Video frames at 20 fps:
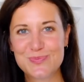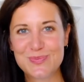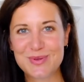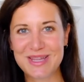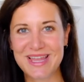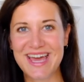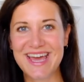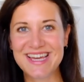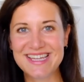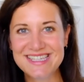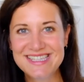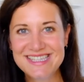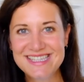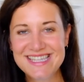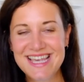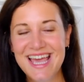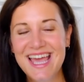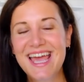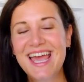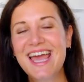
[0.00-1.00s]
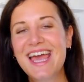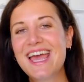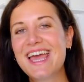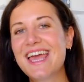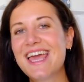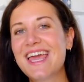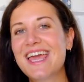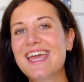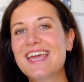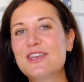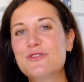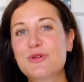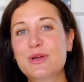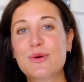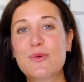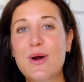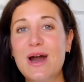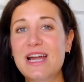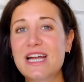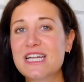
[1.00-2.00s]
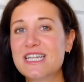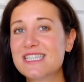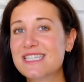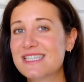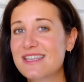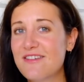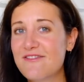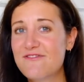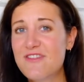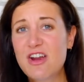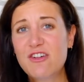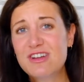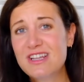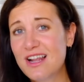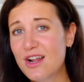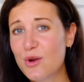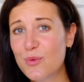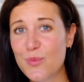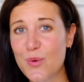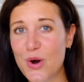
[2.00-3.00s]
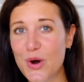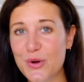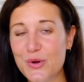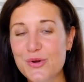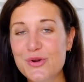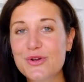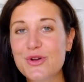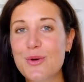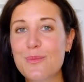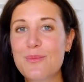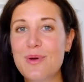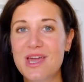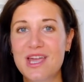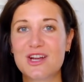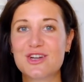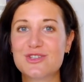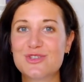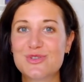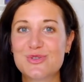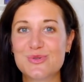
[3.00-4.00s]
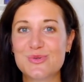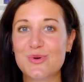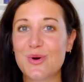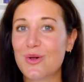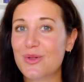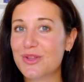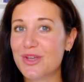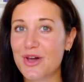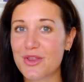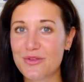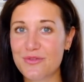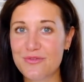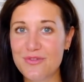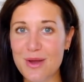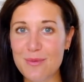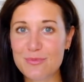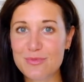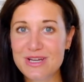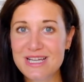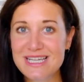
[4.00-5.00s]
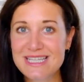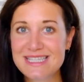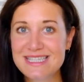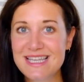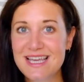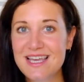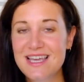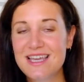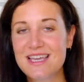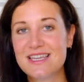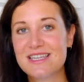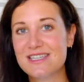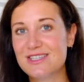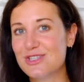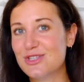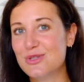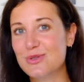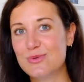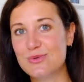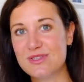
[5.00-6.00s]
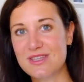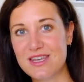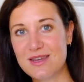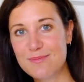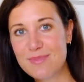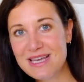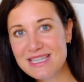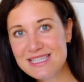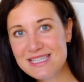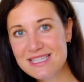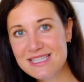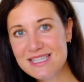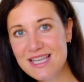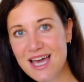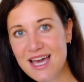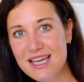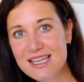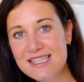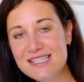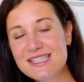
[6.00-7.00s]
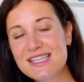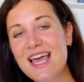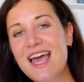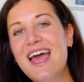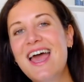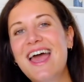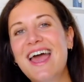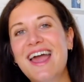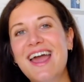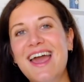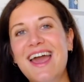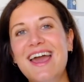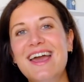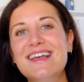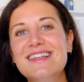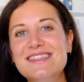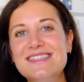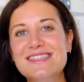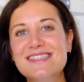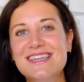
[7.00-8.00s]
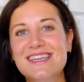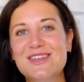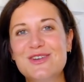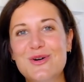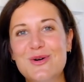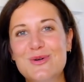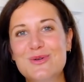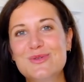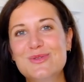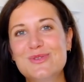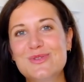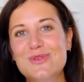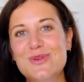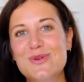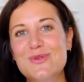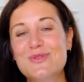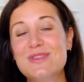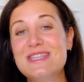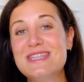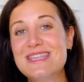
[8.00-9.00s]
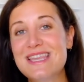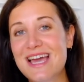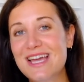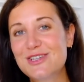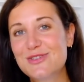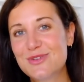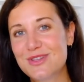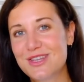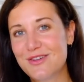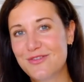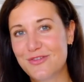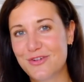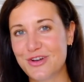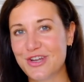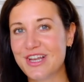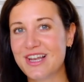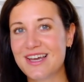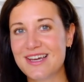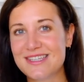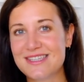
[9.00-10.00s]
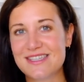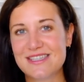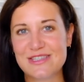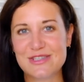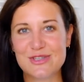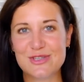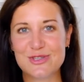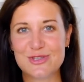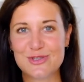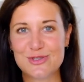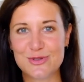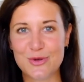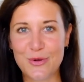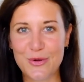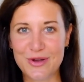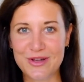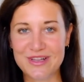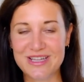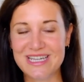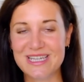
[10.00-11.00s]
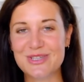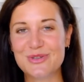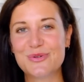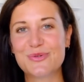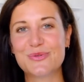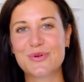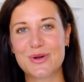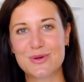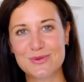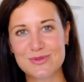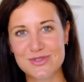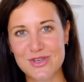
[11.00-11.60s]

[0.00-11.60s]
plant. It requires very little water compared to all the other fabrics. It doesn't use any pesticides, and it also naturally fertilizes the soil it grows